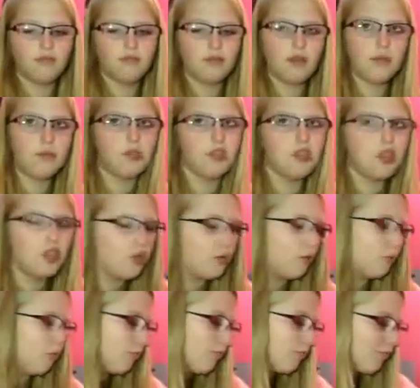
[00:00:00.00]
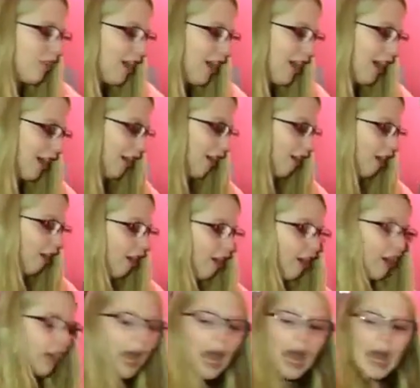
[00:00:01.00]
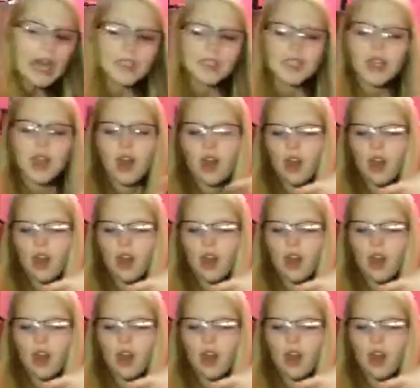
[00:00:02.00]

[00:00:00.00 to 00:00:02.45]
I'm going to show you what I all got.